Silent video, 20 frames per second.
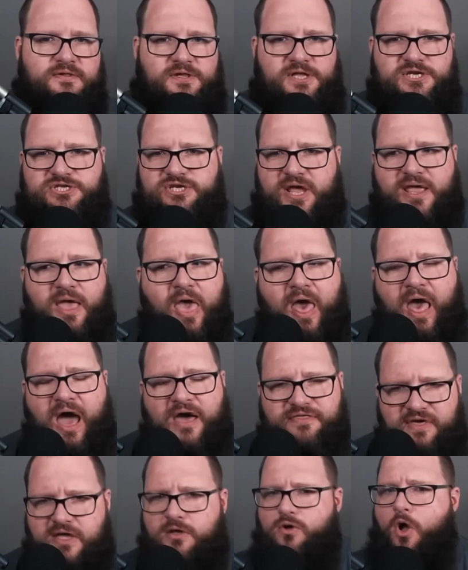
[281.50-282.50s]
of the Lich King.
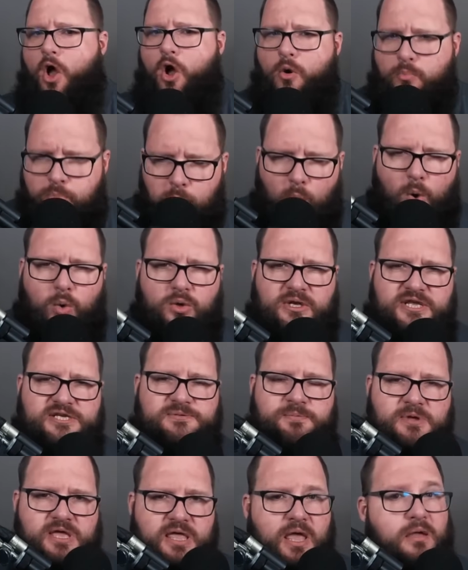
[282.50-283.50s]
I think, broadly
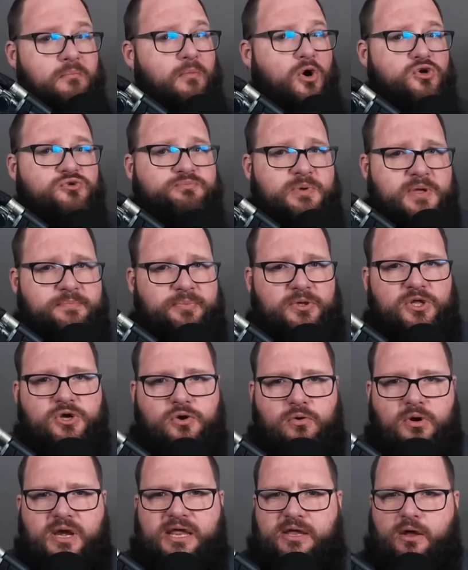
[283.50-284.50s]
speaking, most people
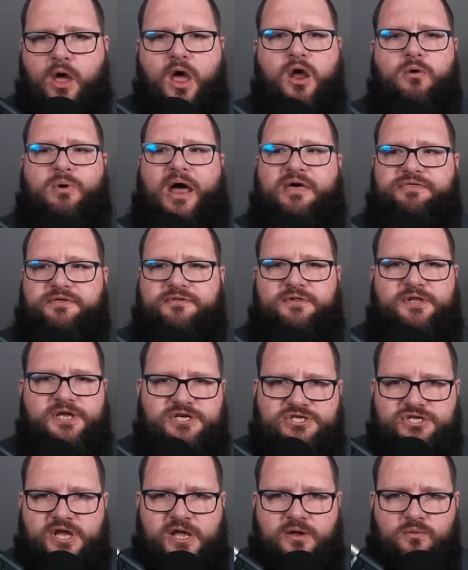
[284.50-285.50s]
agree. Wrath of the
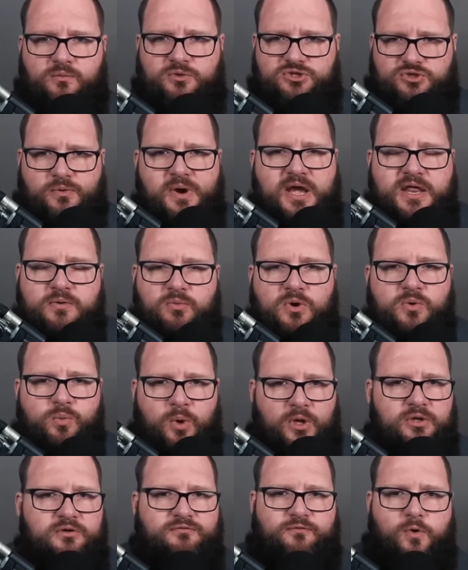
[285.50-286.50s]
Lich King was really when
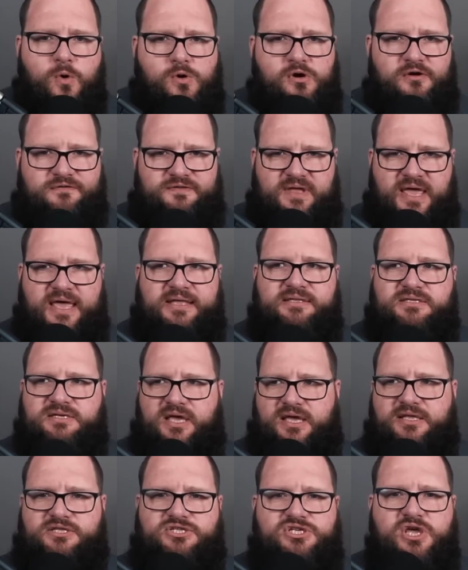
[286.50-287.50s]
World of Warcraft hit
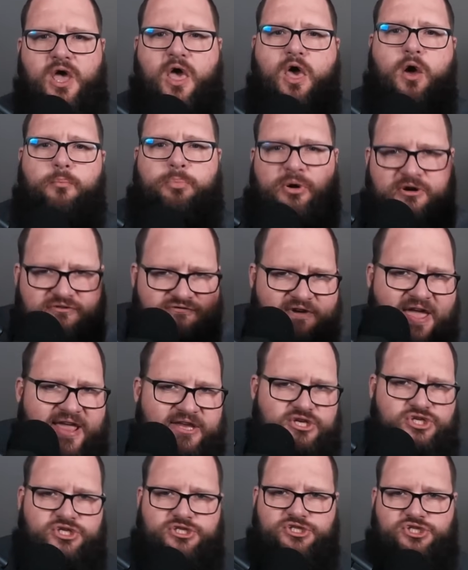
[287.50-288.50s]
its
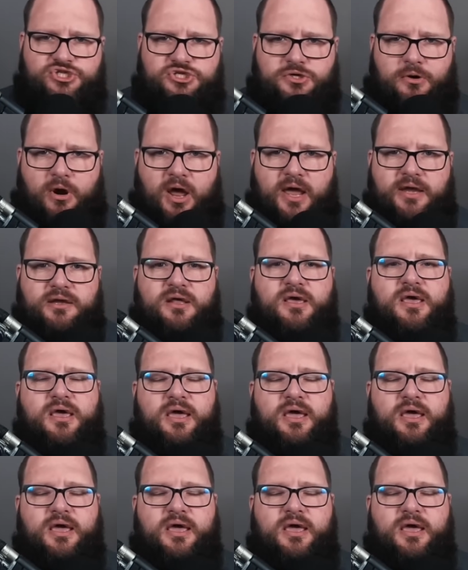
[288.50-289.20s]
perfection stride.